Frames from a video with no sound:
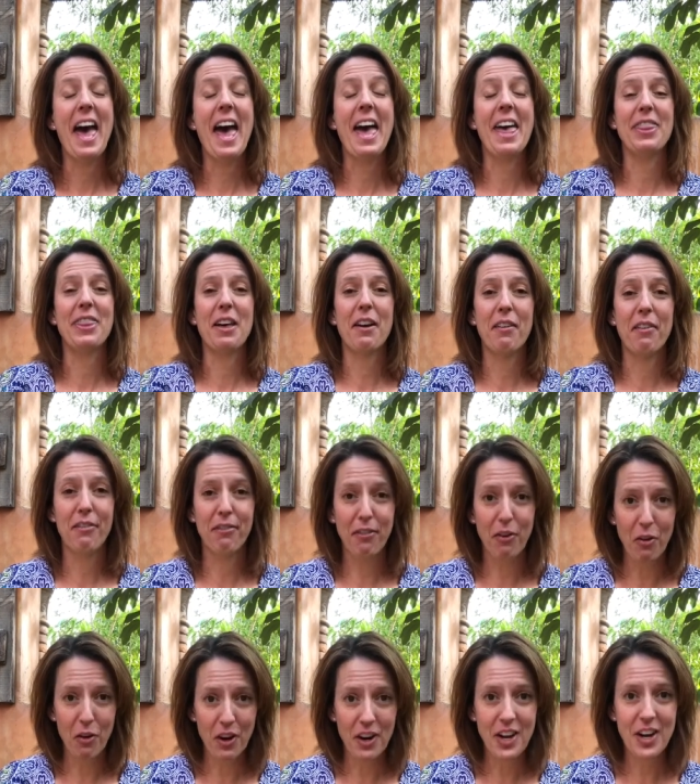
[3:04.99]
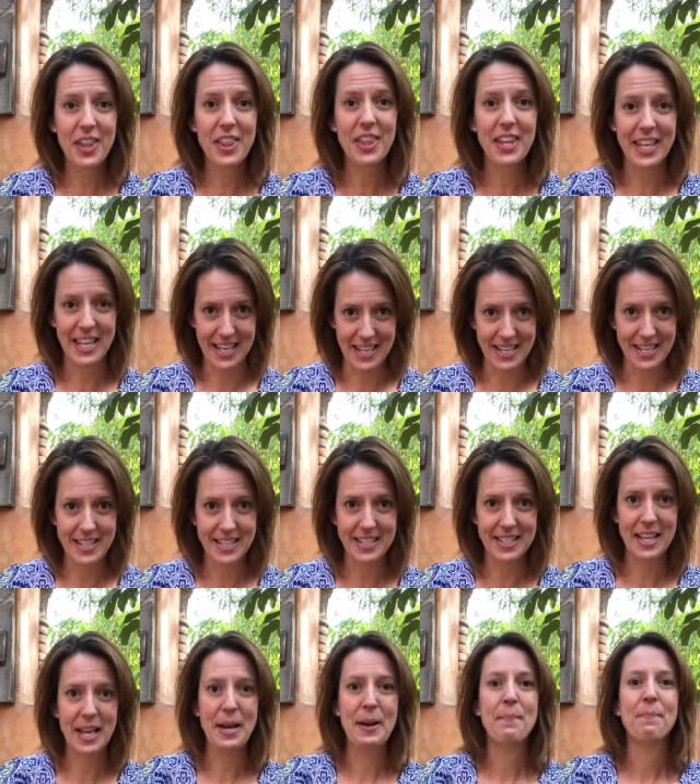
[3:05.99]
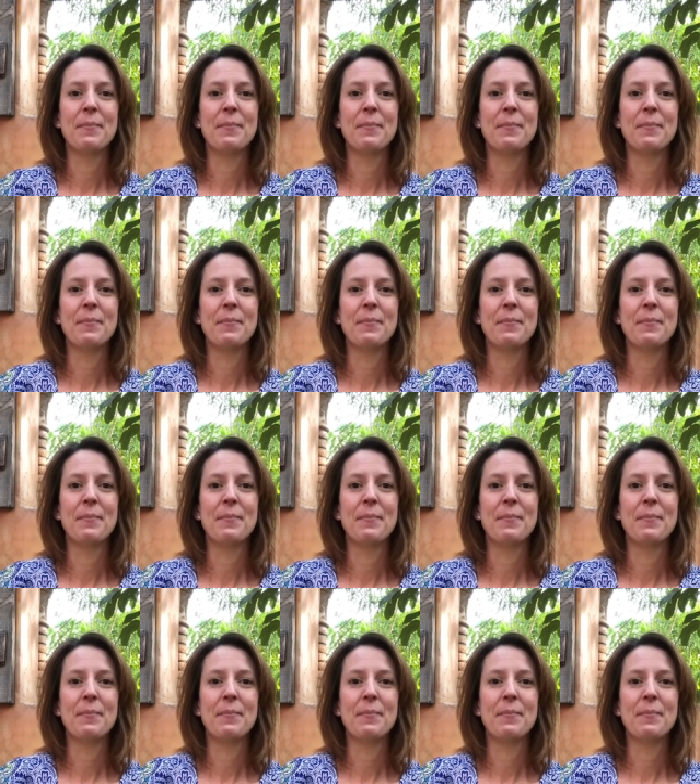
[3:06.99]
And the fourth is